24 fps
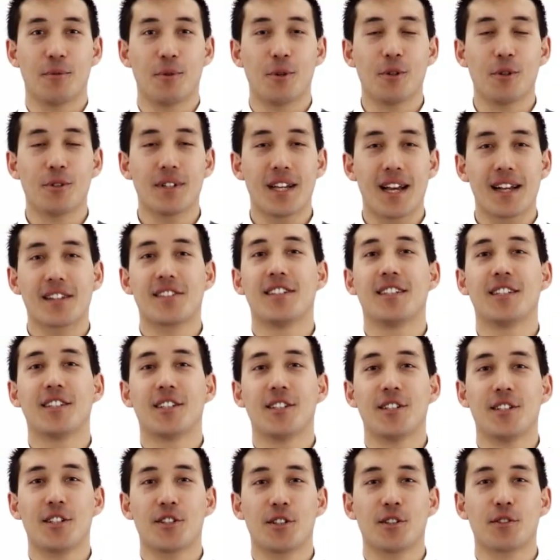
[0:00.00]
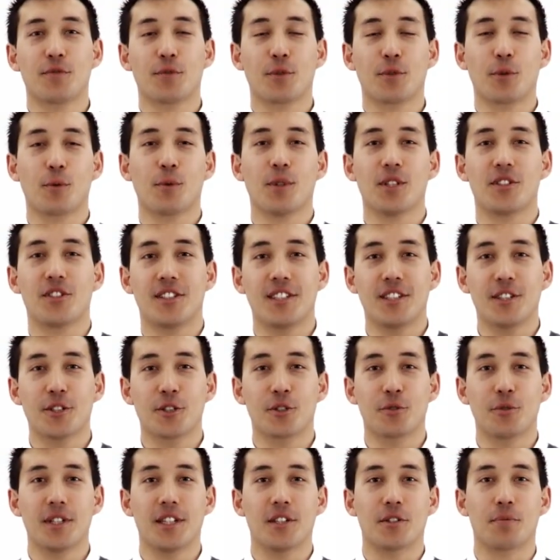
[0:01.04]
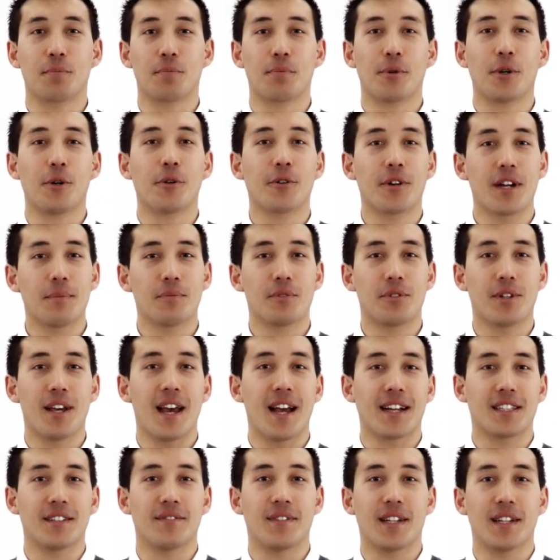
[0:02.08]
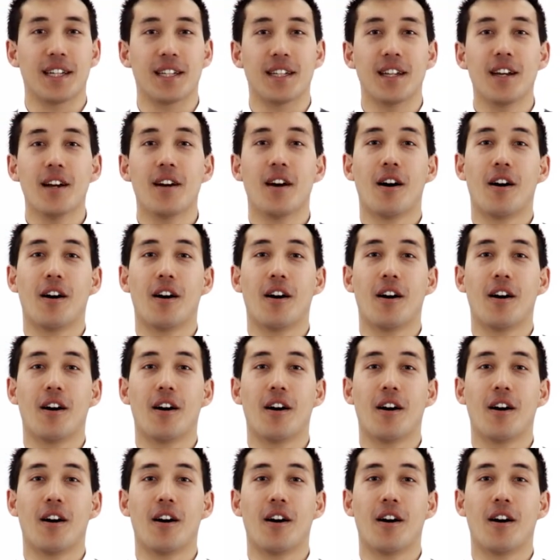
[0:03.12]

The road accident conditions for which Deer Street is programmed to activate